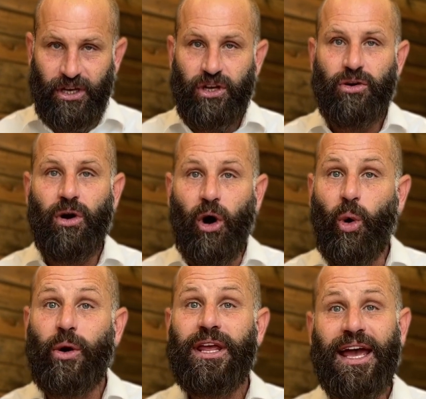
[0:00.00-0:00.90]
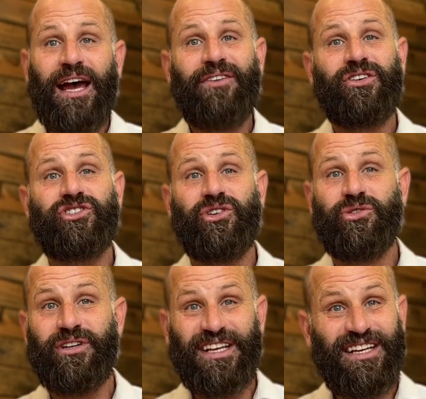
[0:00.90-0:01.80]
who already have their
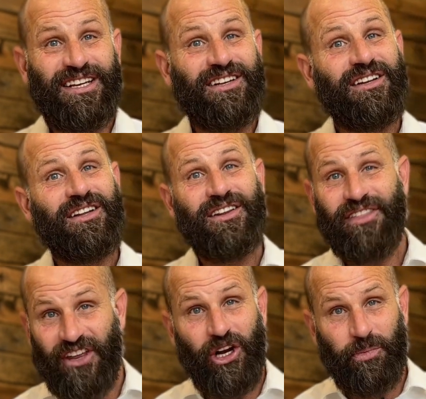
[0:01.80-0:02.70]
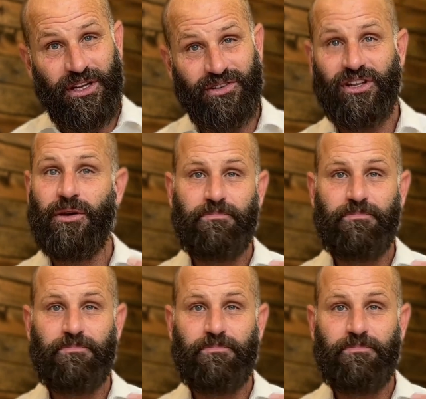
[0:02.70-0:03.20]
children in the therapies,